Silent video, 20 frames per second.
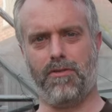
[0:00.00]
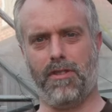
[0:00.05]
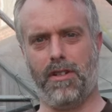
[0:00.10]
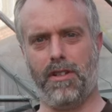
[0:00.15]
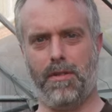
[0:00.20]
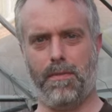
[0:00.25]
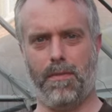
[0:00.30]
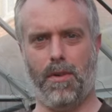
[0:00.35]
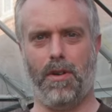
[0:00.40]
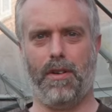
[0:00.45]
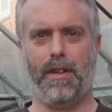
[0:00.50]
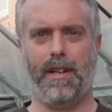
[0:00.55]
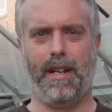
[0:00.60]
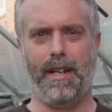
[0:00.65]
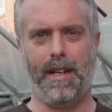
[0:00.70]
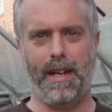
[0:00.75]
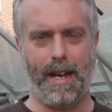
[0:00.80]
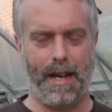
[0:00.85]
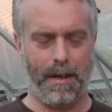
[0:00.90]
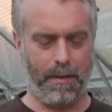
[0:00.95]
grow them on
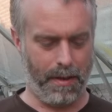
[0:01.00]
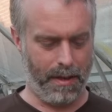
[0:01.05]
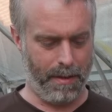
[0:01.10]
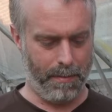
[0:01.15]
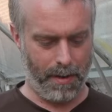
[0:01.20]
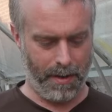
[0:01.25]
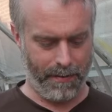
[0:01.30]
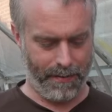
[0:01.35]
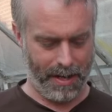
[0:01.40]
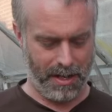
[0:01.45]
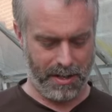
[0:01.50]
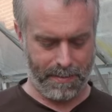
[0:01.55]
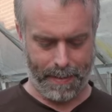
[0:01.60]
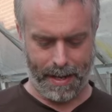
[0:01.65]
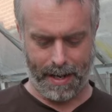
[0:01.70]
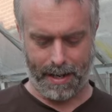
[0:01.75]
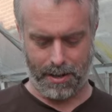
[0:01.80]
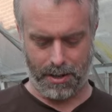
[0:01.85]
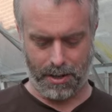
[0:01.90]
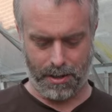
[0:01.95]
out in my beds
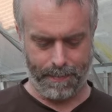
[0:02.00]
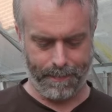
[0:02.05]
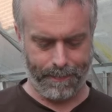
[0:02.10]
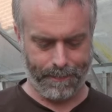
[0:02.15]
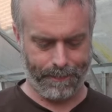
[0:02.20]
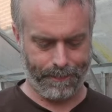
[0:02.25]
patch.